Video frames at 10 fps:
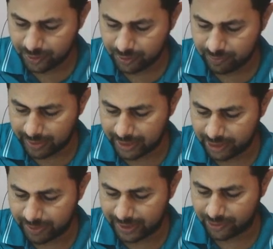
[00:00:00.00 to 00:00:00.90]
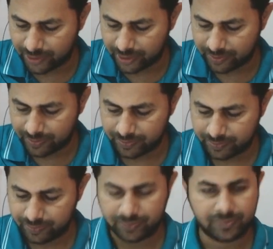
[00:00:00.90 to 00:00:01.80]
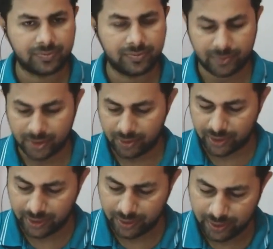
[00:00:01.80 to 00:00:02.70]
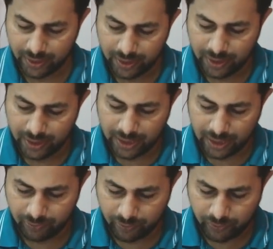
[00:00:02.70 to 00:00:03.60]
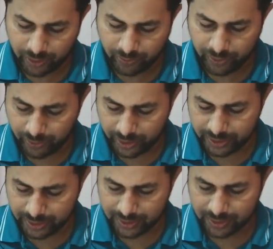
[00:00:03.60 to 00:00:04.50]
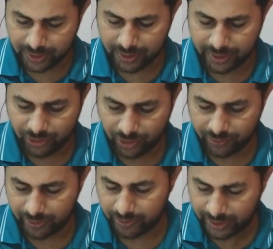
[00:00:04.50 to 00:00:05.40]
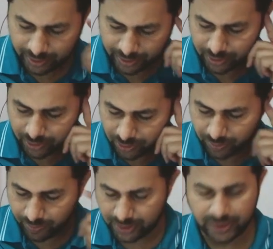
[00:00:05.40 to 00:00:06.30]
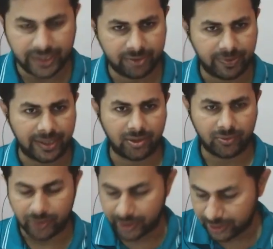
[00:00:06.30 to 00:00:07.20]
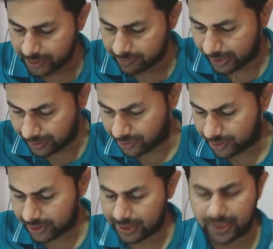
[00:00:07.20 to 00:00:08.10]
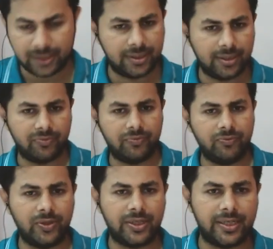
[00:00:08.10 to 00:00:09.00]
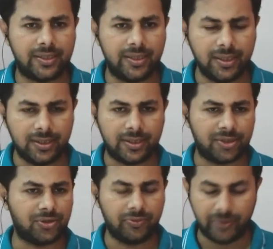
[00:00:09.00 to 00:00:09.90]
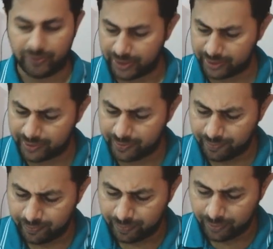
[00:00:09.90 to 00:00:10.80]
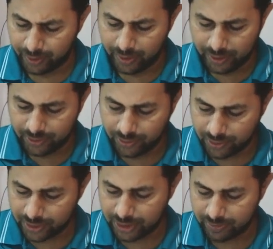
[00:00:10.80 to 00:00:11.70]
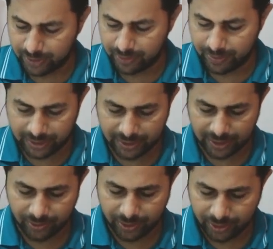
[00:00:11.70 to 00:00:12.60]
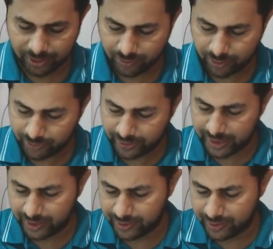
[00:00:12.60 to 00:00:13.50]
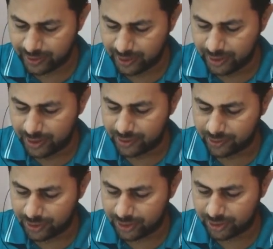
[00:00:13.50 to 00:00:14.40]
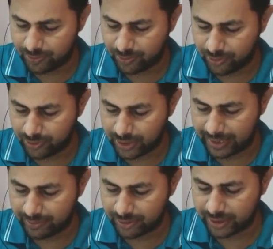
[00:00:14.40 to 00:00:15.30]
minus phi naught. Okay, and what we want is the threshold wavelength. So first let's find out what is phi naught, and then we'll get the threshold wavelength. So just multiply this out. So what do we get? So this is 4 times